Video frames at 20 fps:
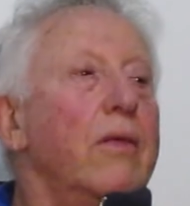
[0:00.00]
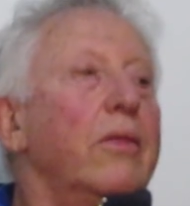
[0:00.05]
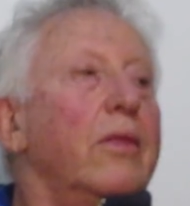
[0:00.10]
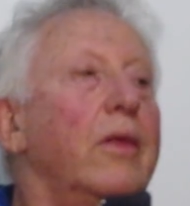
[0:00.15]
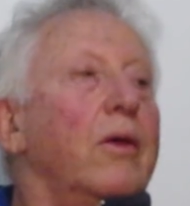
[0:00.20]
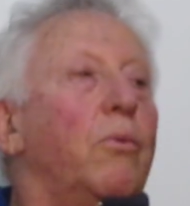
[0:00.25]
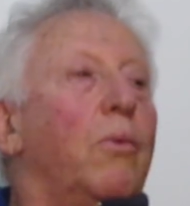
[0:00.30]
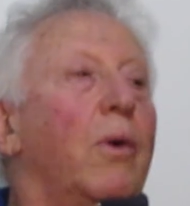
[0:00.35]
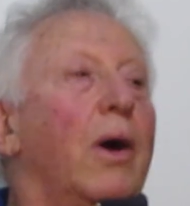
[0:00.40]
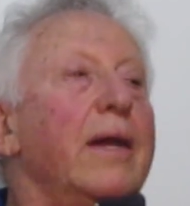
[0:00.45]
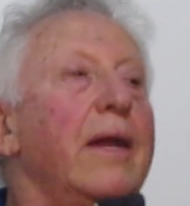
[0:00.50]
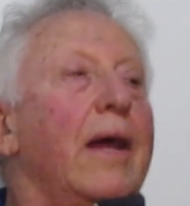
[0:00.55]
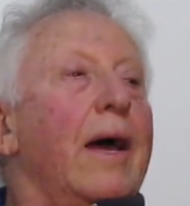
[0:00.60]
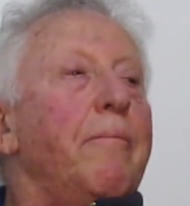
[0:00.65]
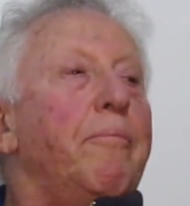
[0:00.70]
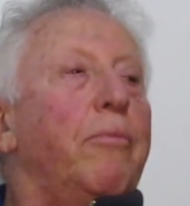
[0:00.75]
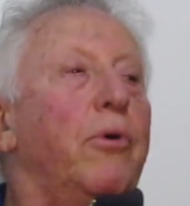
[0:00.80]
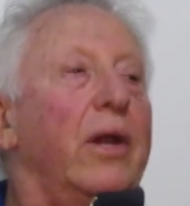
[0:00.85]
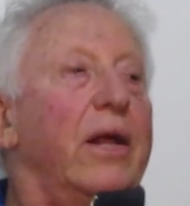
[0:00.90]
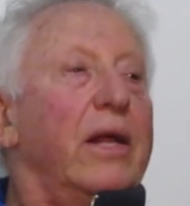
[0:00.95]
And one
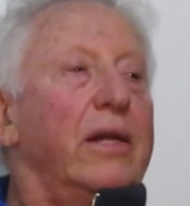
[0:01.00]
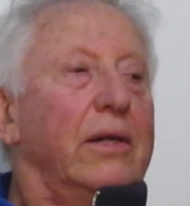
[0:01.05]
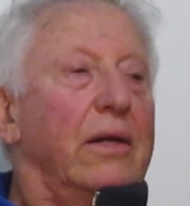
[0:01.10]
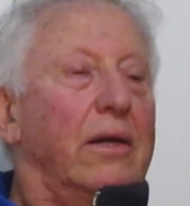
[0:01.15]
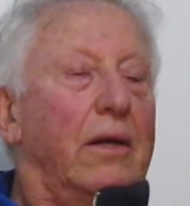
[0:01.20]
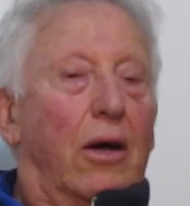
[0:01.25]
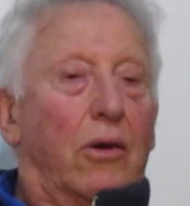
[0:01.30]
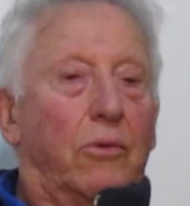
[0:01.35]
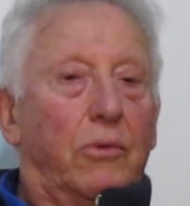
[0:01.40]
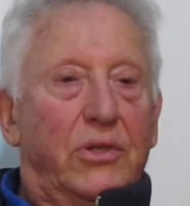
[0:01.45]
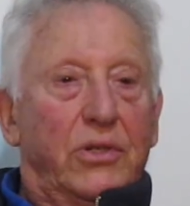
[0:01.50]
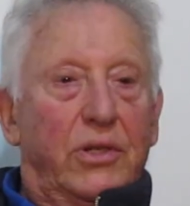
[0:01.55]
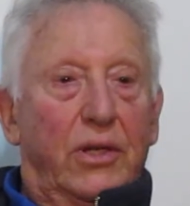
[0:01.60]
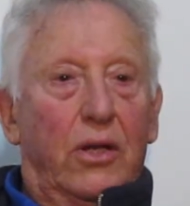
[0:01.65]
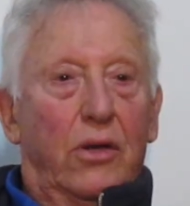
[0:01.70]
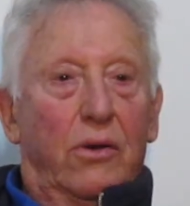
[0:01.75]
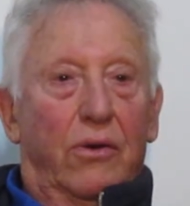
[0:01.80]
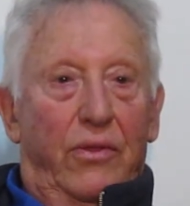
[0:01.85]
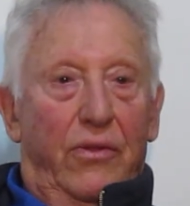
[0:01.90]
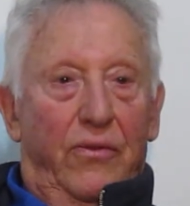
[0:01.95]
day Paulette and I were
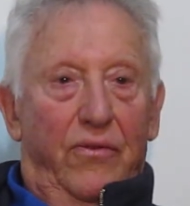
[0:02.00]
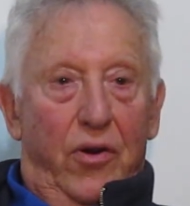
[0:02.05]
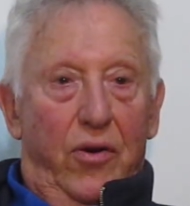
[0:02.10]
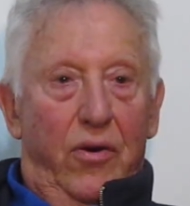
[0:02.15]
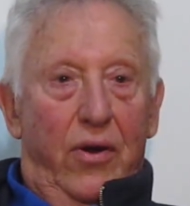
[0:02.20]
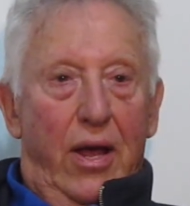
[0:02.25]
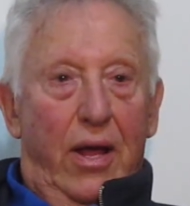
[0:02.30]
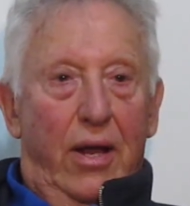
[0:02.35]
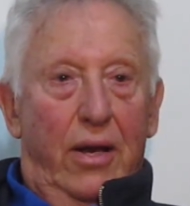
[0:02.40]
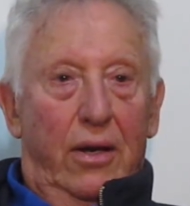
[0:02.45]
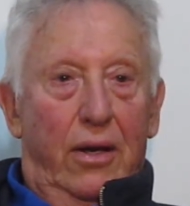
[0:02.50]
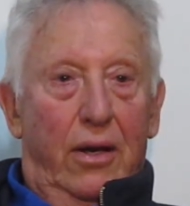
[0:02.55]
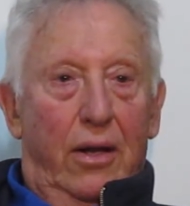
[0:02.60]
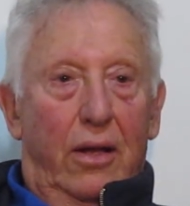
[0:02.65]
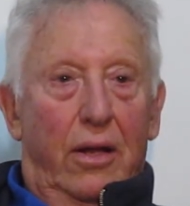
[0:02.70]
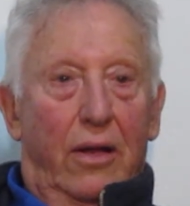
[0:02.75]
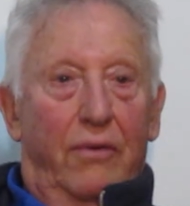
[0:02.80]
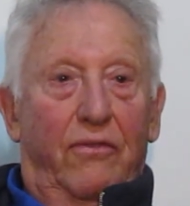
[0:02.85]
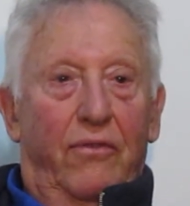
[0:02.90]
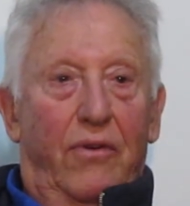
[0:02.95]
sitting on the veranda
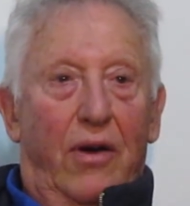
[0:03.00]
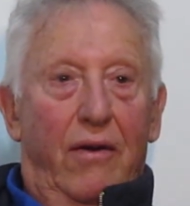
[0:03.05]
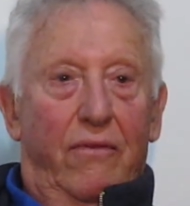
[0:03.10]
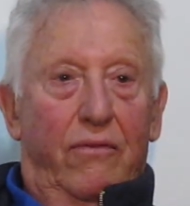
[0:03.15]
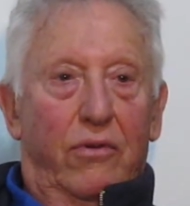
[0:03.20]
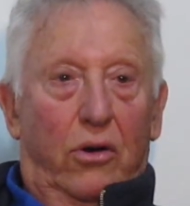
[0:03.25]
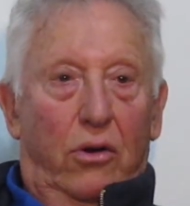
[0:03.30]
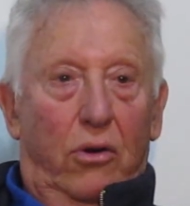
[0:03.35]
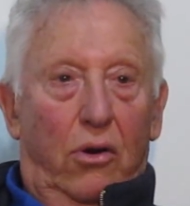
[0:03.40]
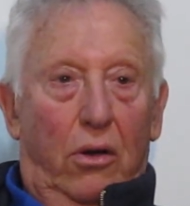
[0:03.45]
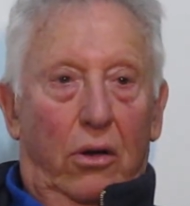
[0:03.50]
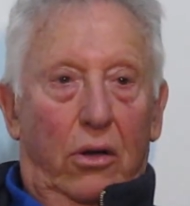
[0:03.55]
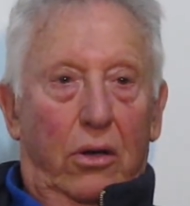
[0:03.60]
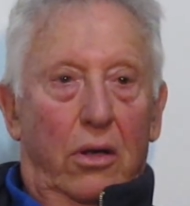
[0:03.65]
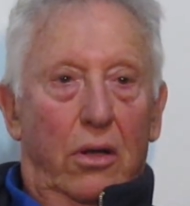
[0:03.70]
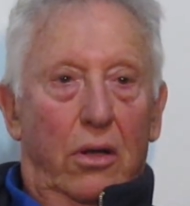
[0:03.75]
at 5 o'clock,